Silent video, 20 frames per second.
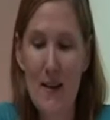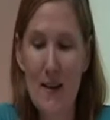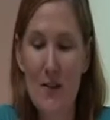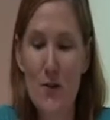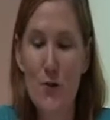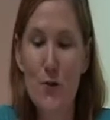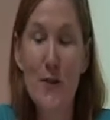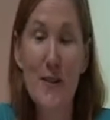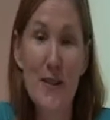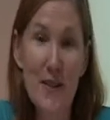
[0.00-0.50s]

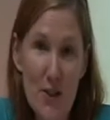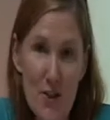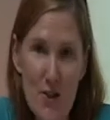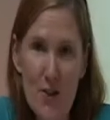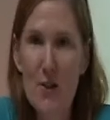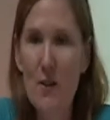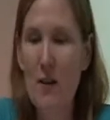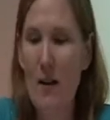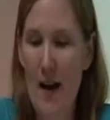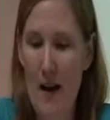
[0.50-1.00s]

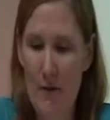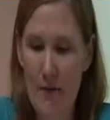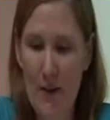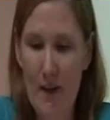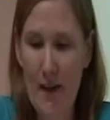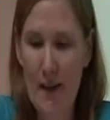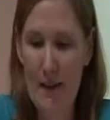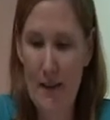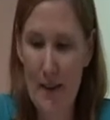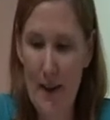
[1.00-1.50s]
traditional
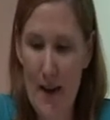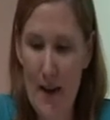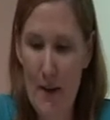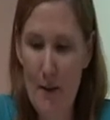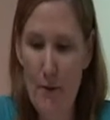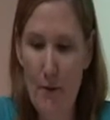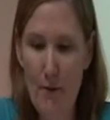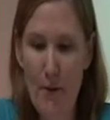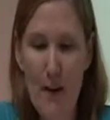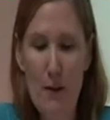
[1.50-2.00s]
African
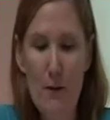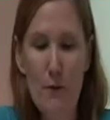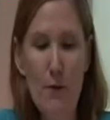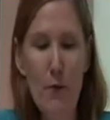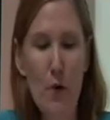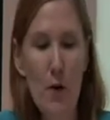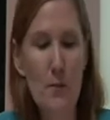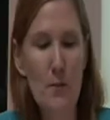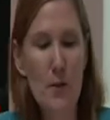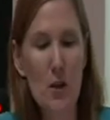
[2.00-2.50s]
life
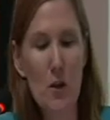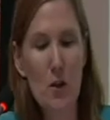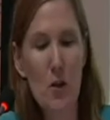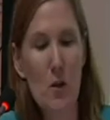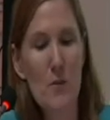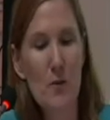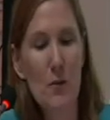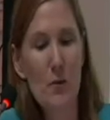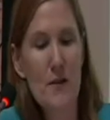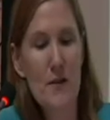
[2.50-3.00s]
informed
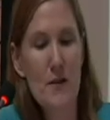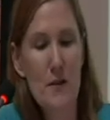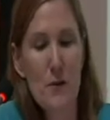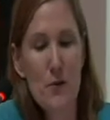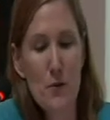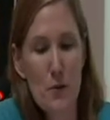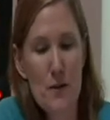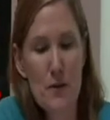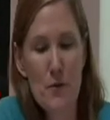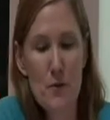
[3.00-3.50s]
Collomb's
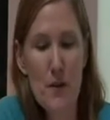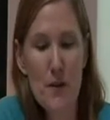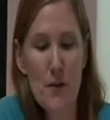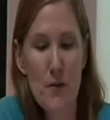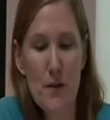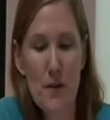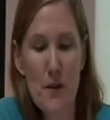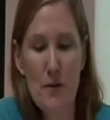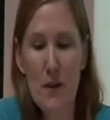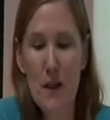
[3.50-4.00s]

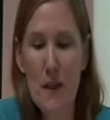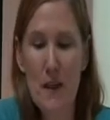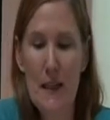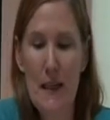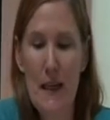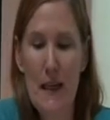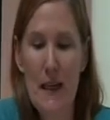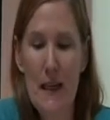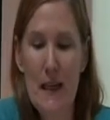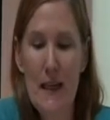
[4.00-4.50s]
restructuring of the
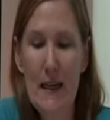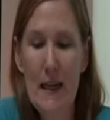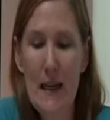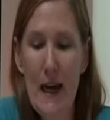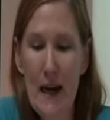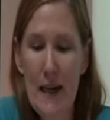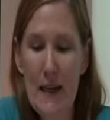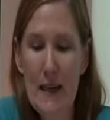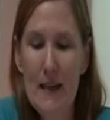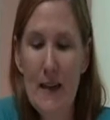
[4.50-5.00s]
clinic and
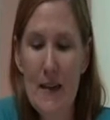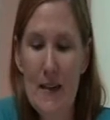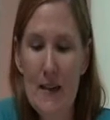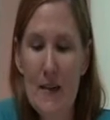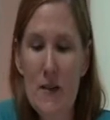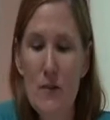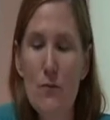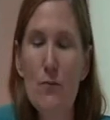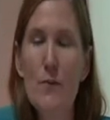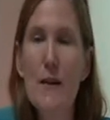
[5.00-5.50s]
guided
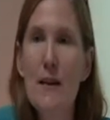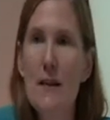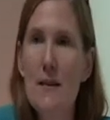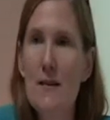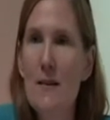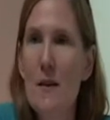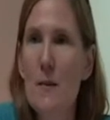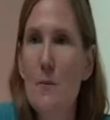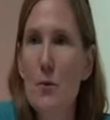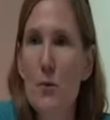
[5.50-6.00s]
his
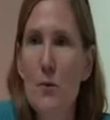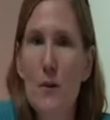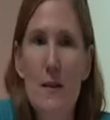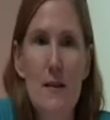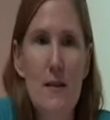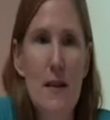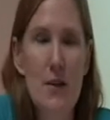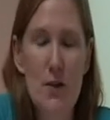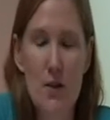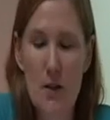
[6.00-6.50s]

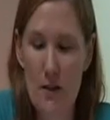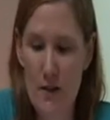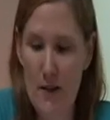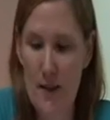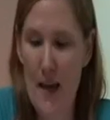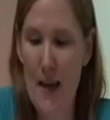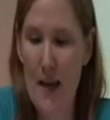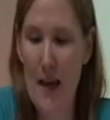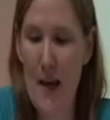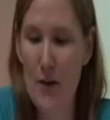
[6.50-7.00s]
reconceptualization of
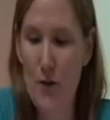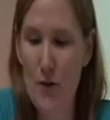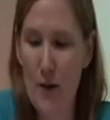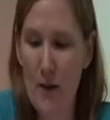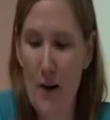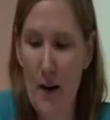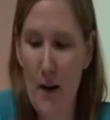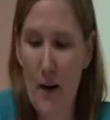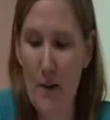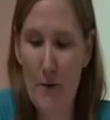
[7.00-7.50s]
psychiatric
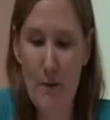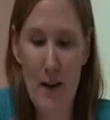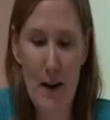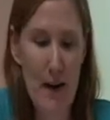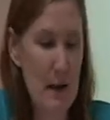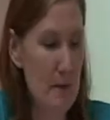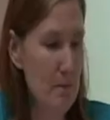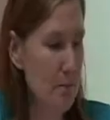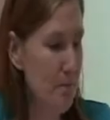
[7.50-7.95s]
care at Fan.